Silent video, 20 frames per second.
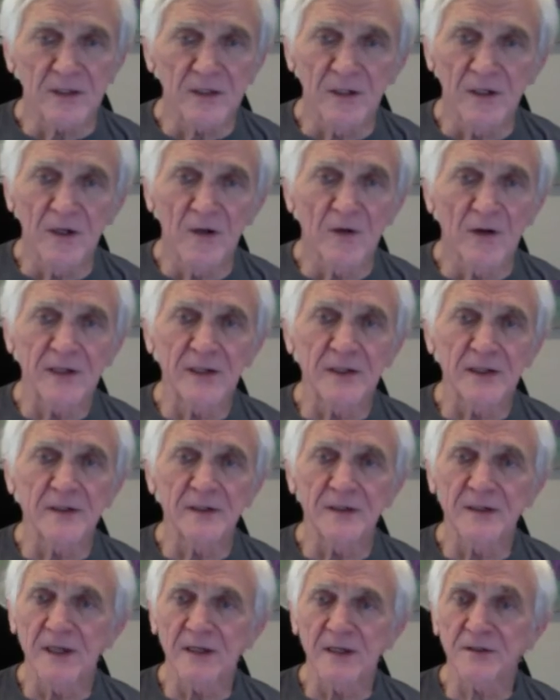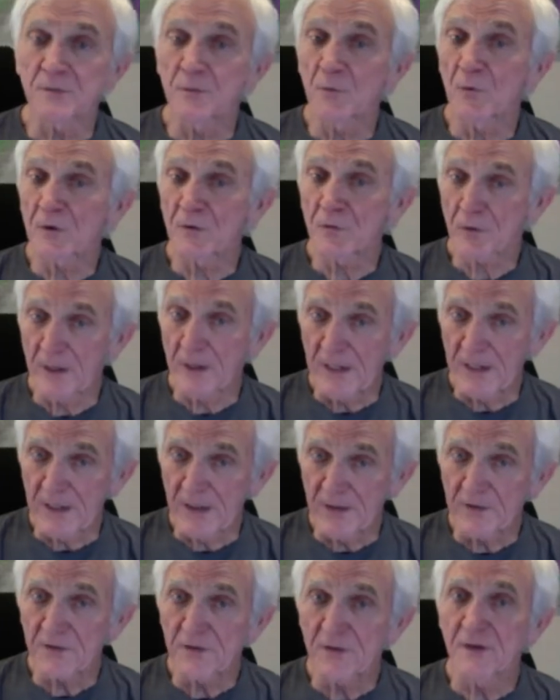You know, I need to take some more
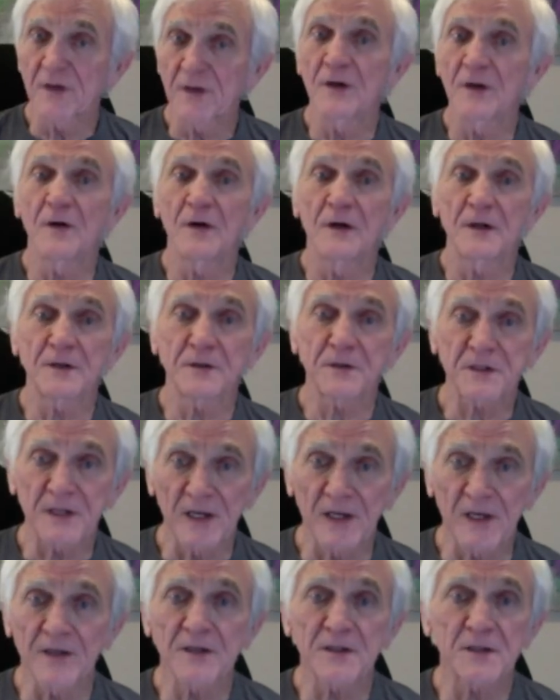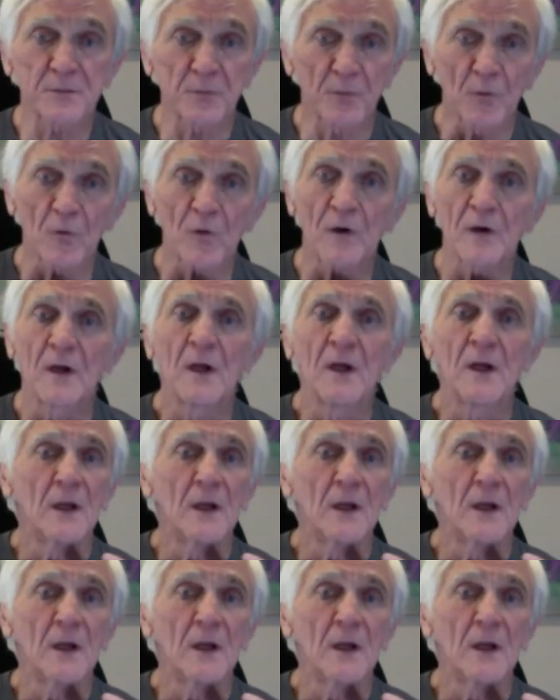training, you know, understand this more,